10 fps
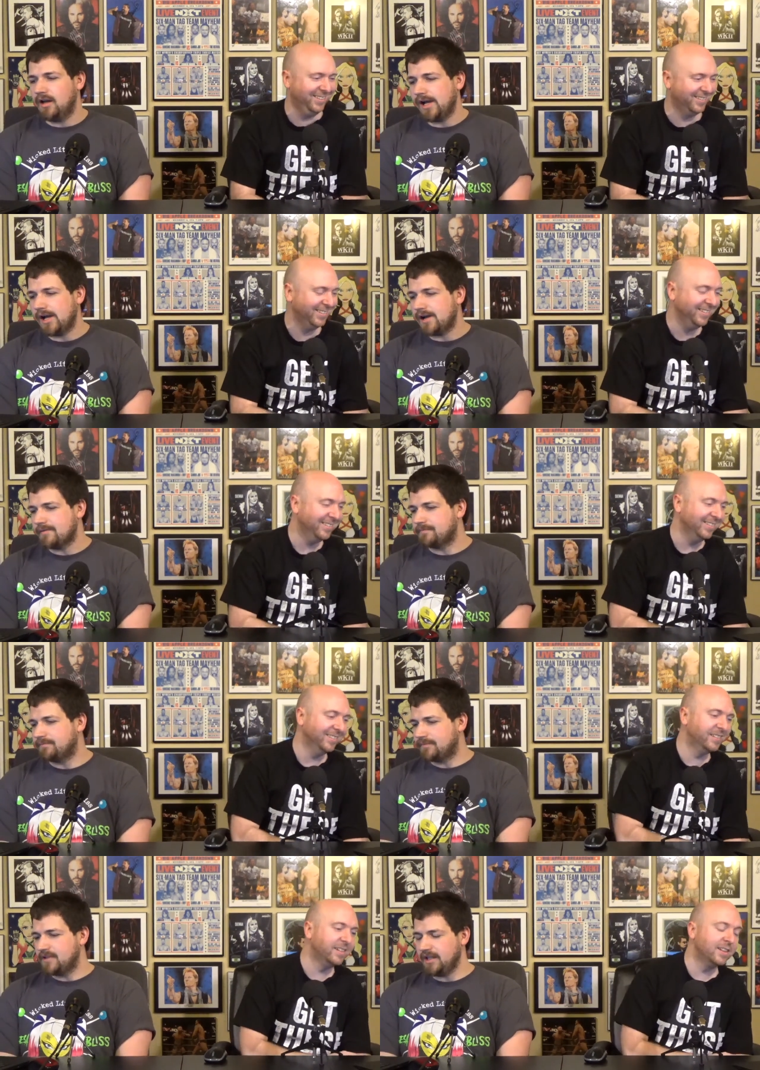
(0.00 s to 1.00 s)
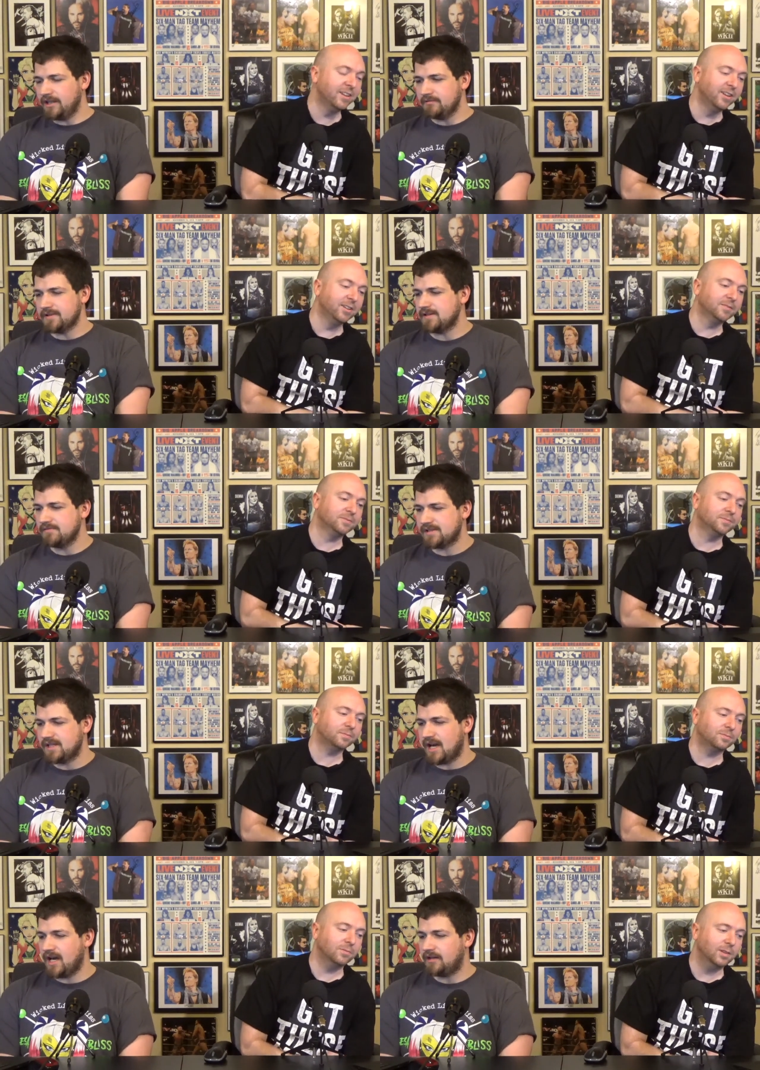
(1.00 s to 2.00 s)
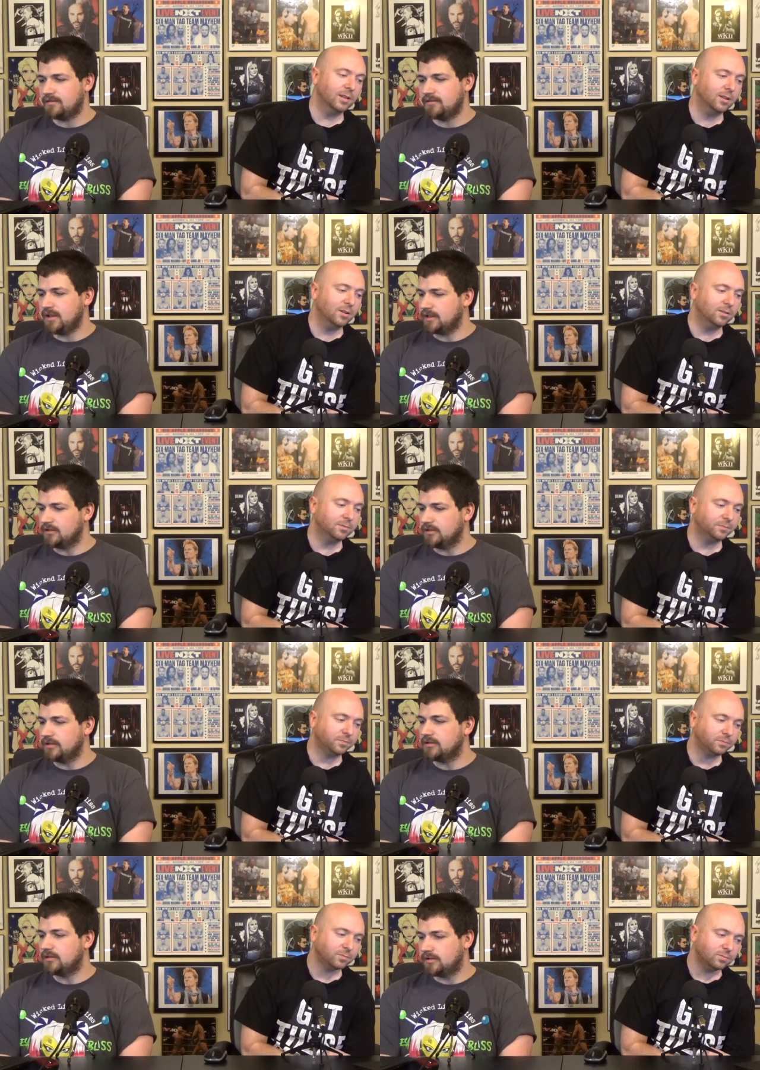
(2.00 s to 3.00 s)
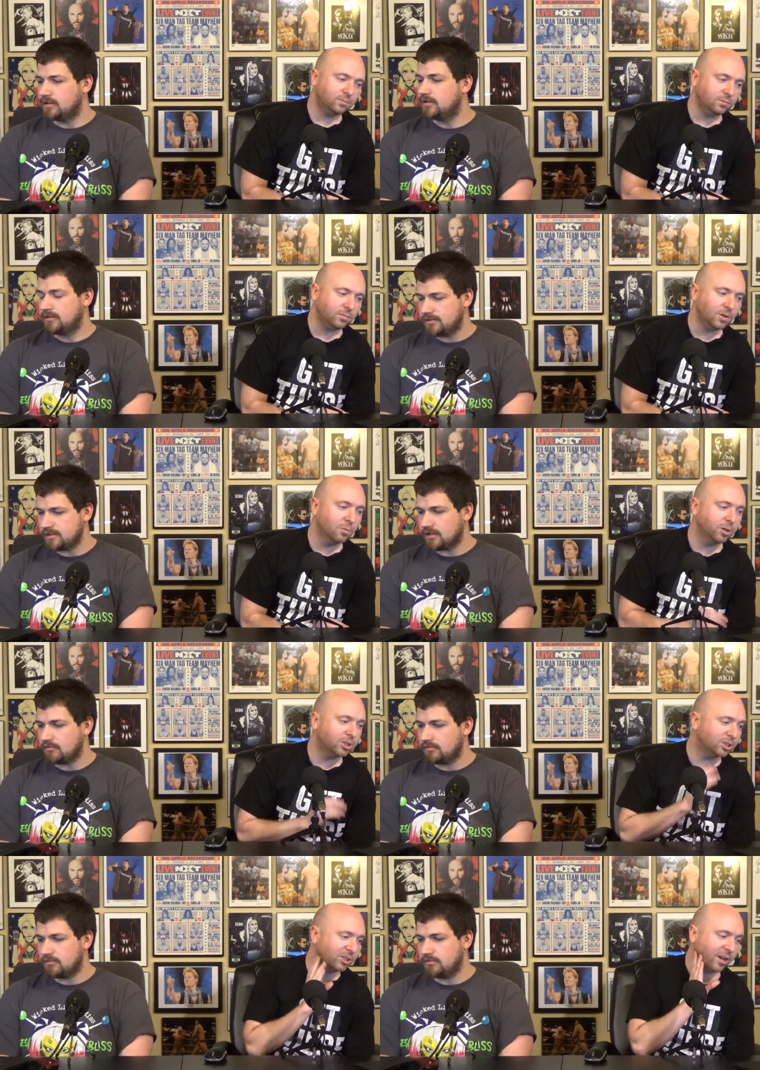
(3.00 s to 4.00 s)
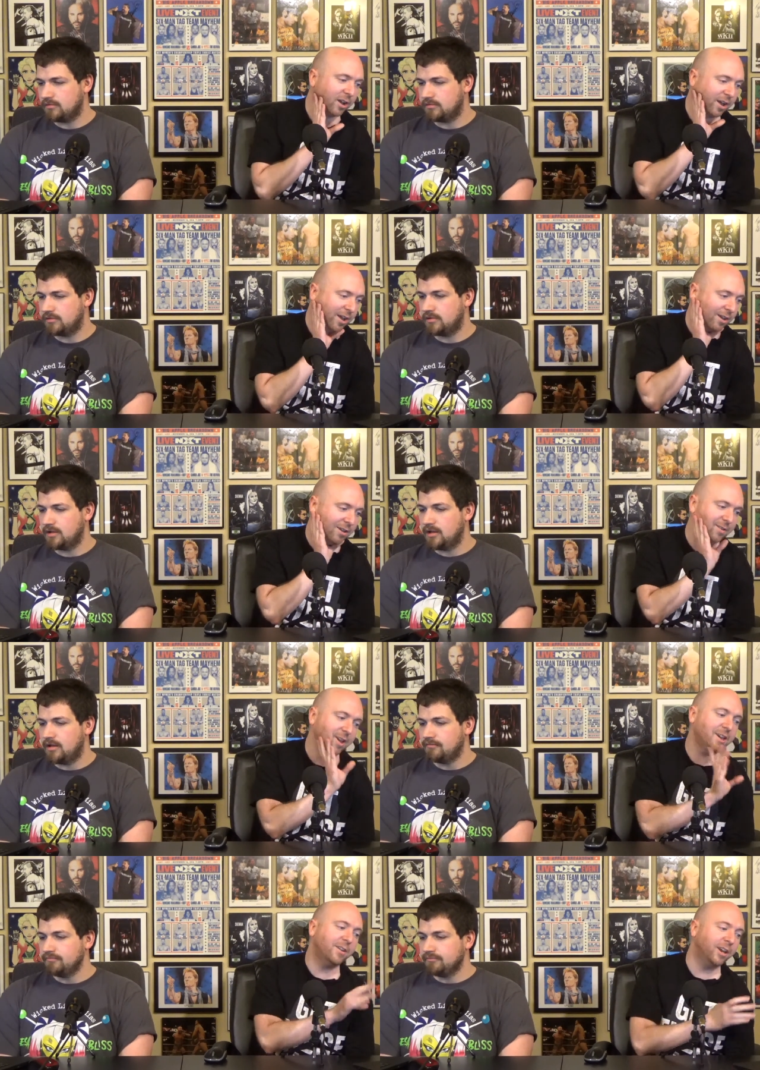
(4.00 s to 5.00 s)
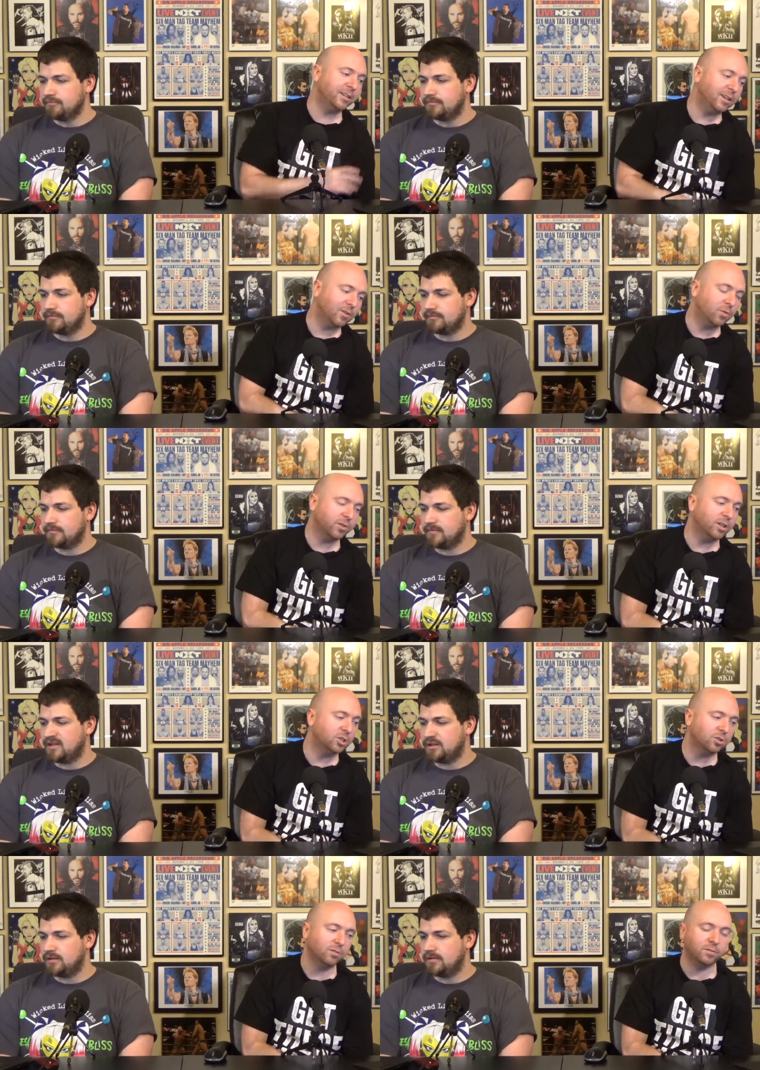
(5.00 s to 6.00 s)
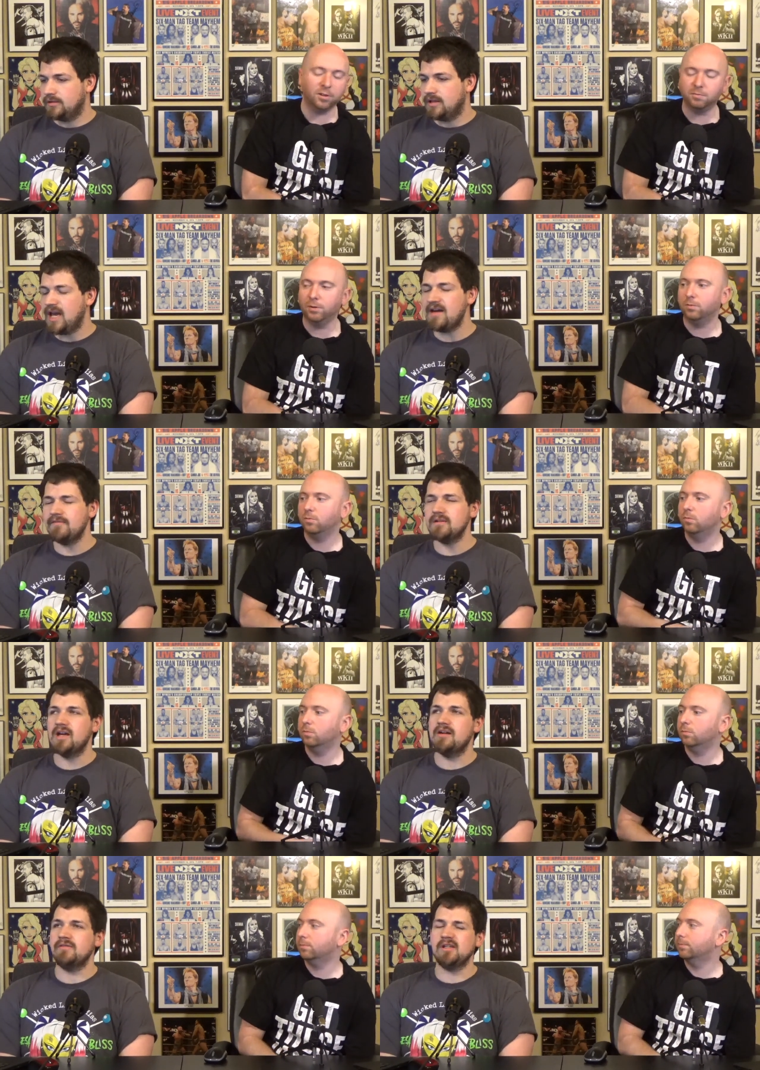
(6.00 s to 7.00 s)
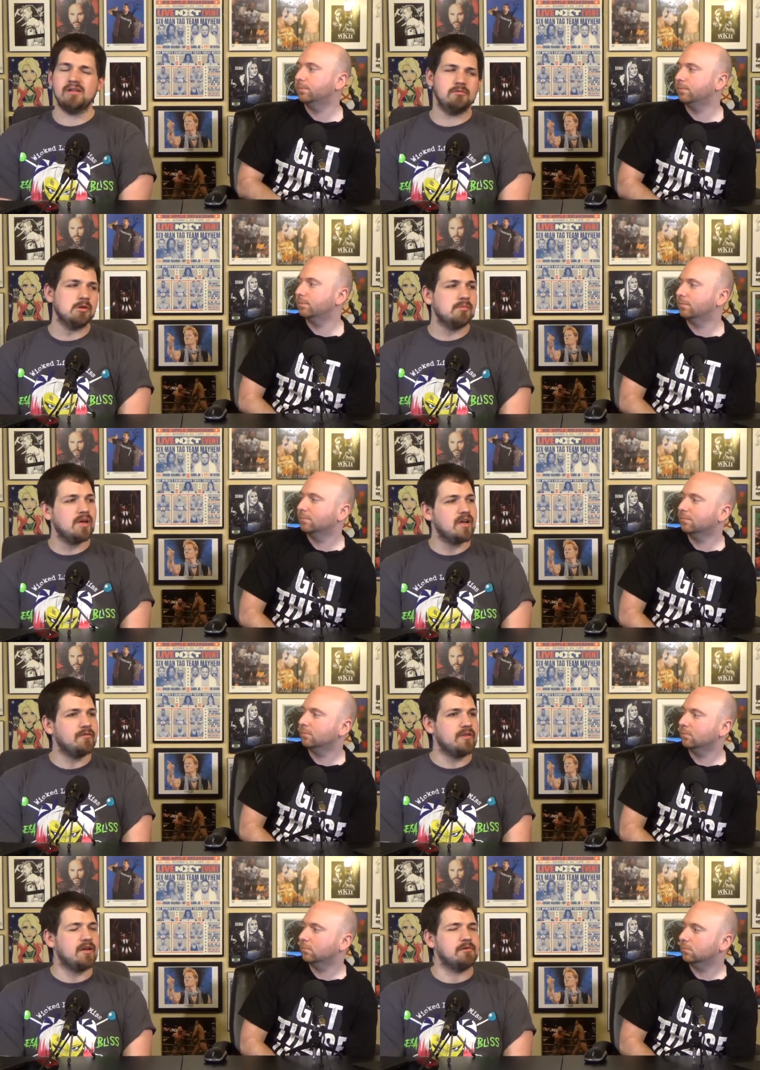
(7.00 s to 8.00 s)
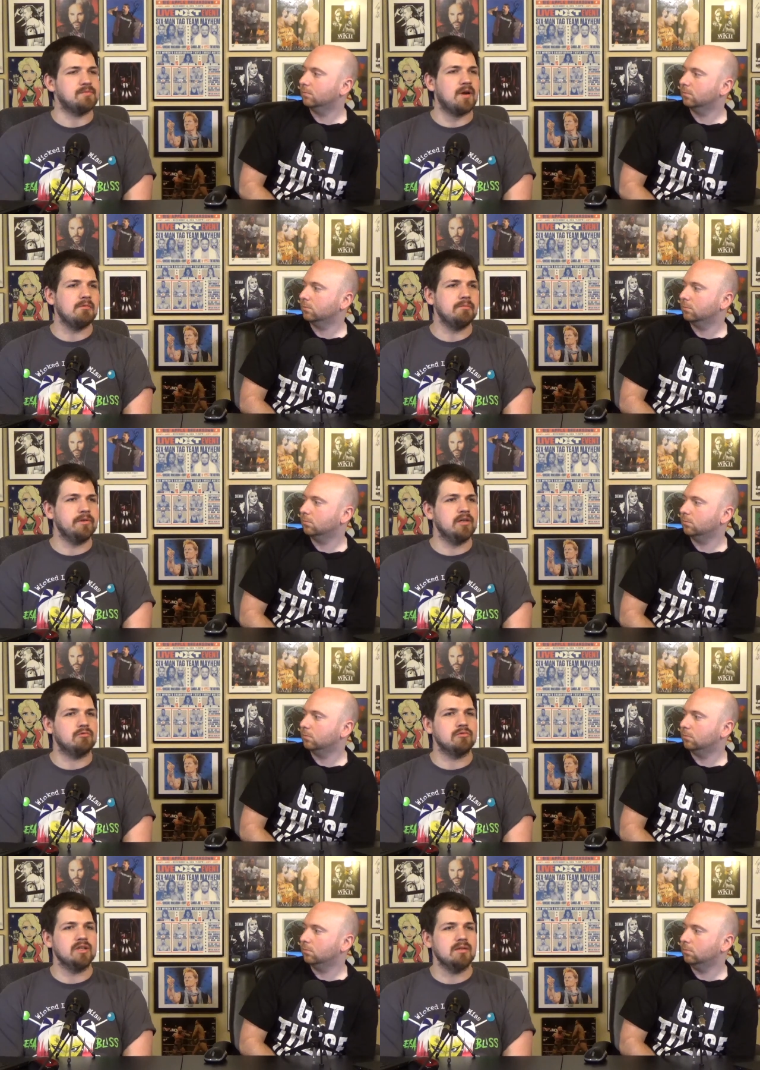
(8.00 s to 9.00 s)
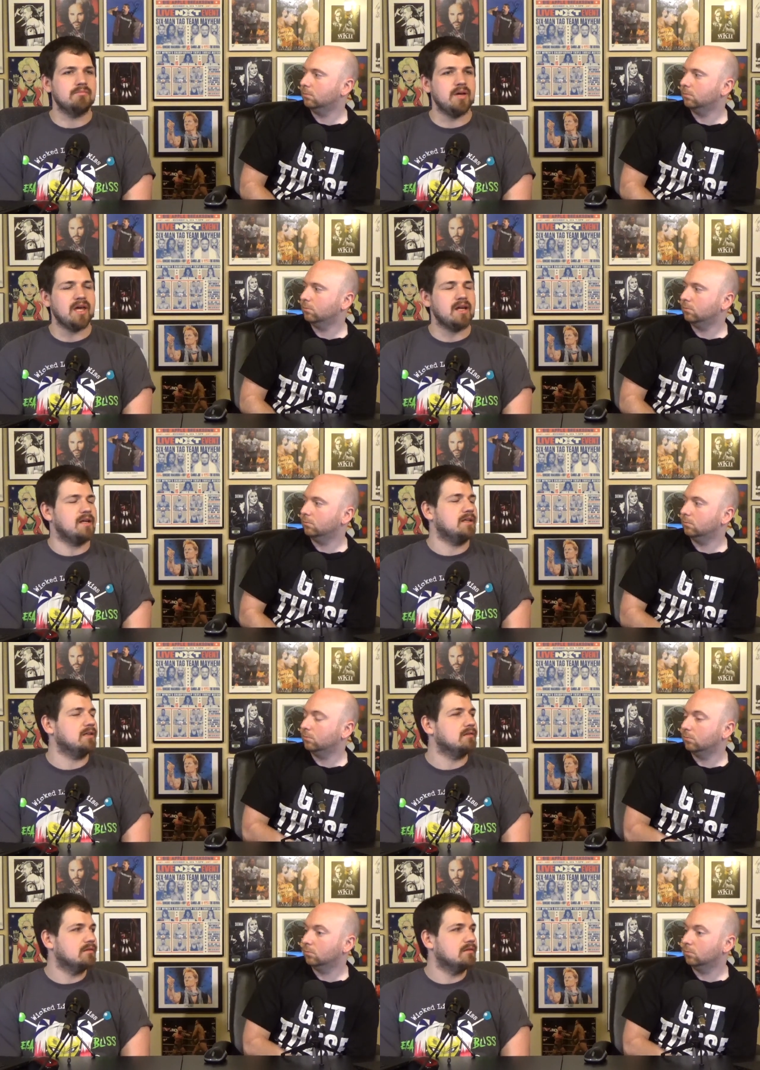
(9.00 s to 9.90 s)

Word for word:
Speaker 1: um, yeah, that was it. Was not not good. So. Which
Speaker 2: yeah, I, I, had an idea of what they should have done. But. Having
Speaker 1: having him come back for that was probably a really bad idea.